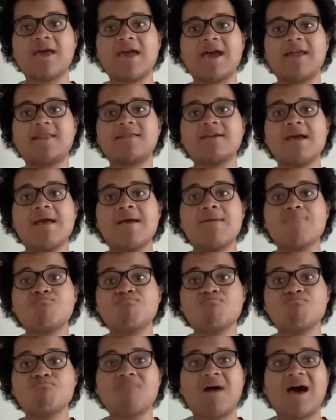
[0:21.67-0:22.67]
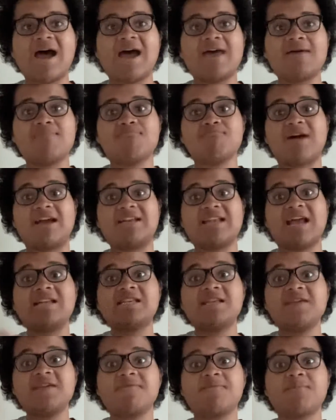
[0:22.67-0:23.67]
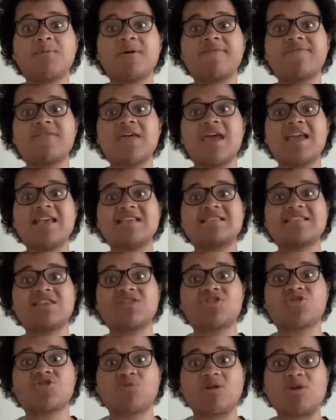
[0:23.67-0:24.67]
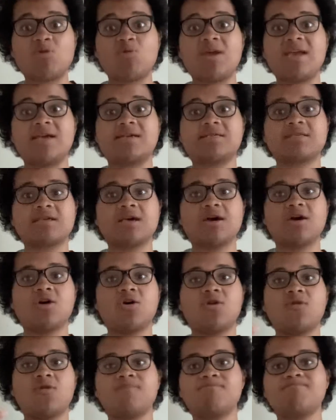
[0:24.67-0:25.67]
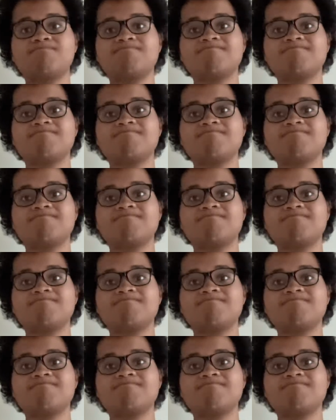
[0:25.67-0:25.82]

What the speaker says: And my 19th birthday is in 3 weeks, so